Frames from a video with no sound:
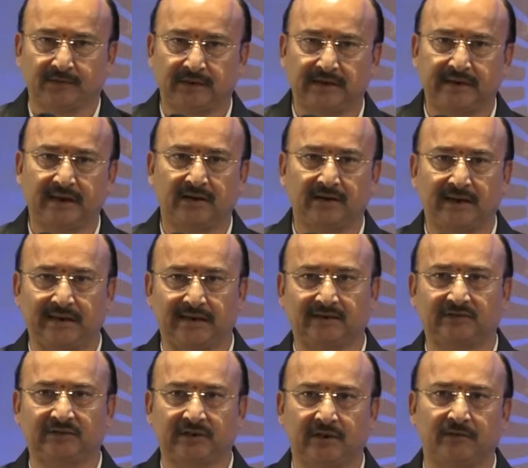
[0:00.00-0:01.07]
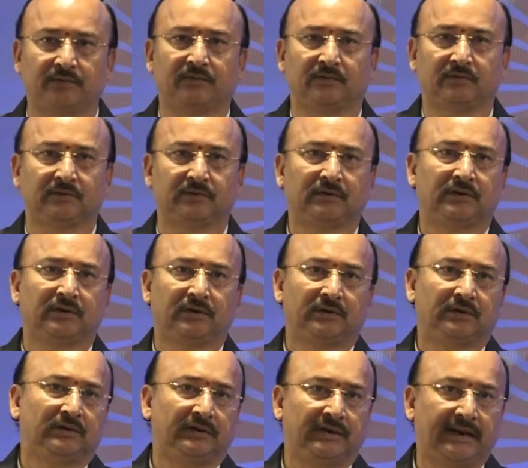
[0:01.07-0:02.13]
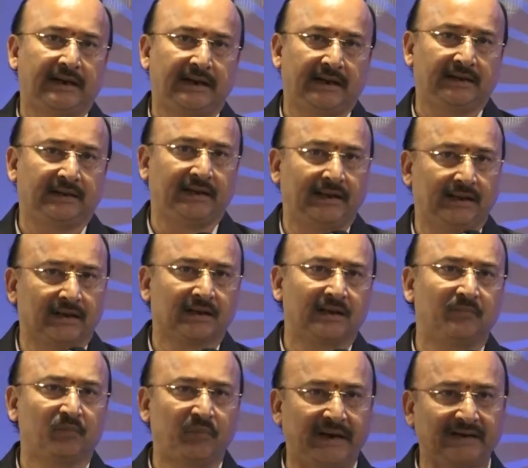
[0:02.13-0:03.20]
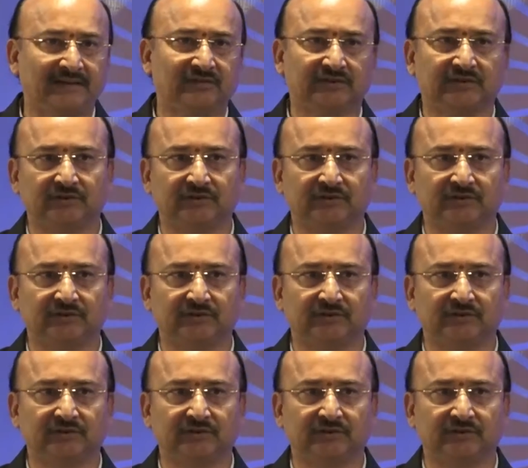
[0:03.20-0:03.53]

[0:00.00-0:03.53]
It cannot address enough regarding the complaints in